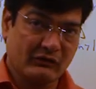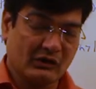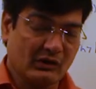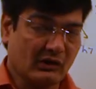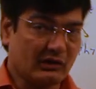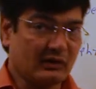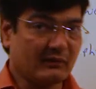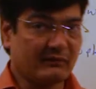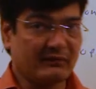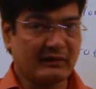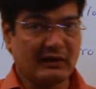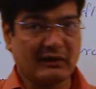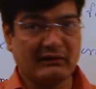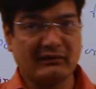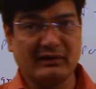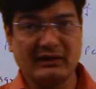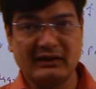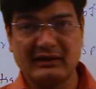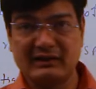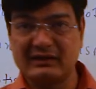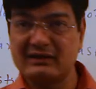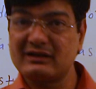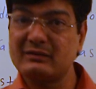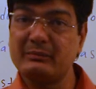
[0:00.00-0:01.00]
Or the flower
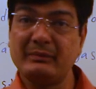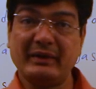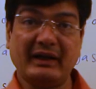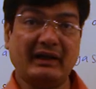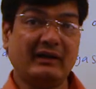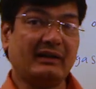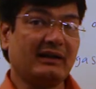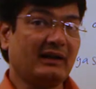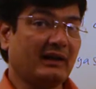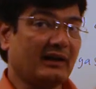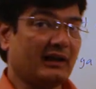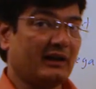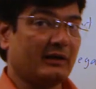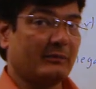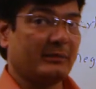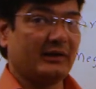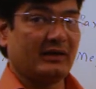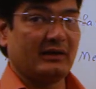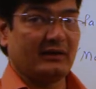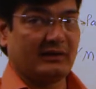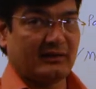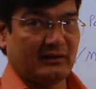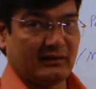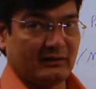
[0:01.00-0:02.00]
is
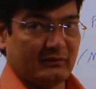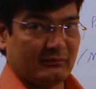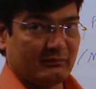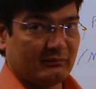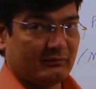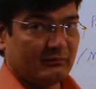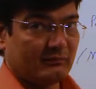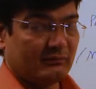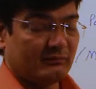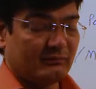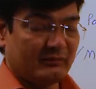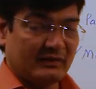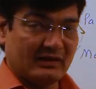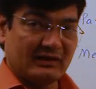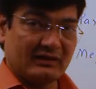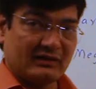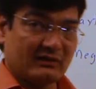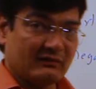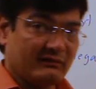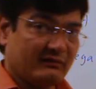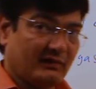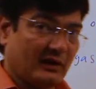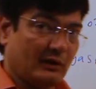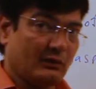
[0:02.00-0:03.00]
pentacarpellary, means
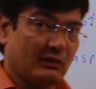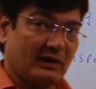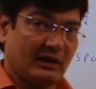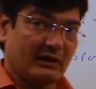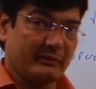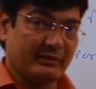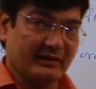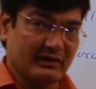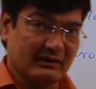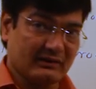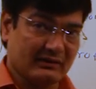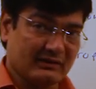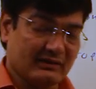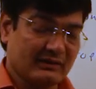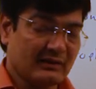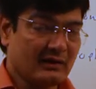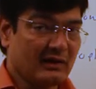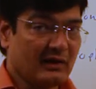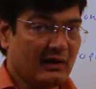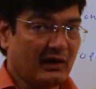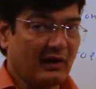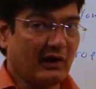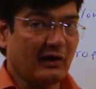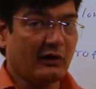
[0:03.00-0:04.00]
5 carpels,
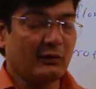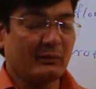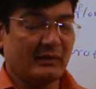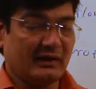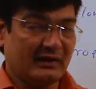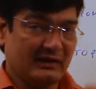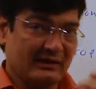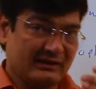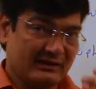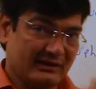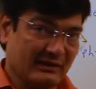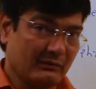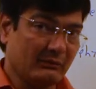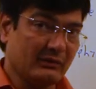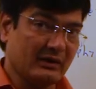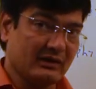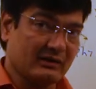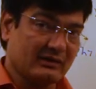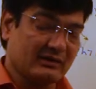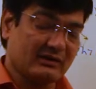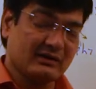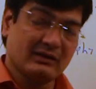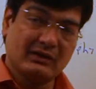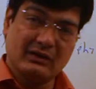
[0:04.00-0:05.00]
how many
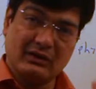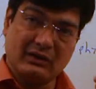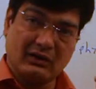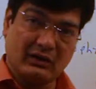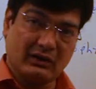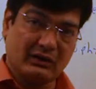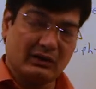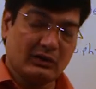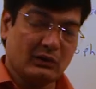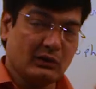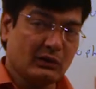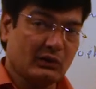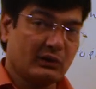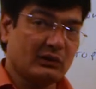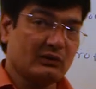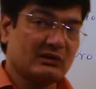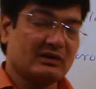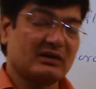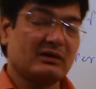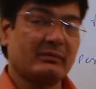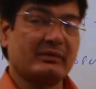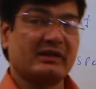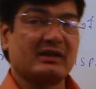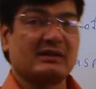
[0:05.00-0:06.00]
chambers or the
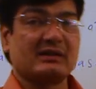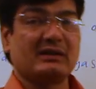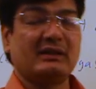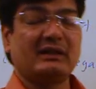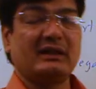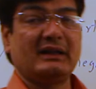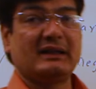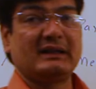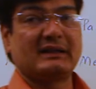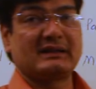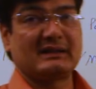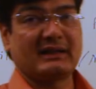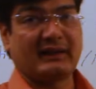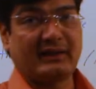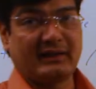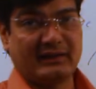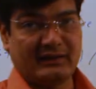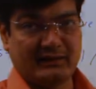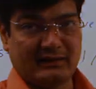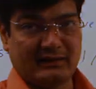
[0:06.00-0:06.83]
locules are present inside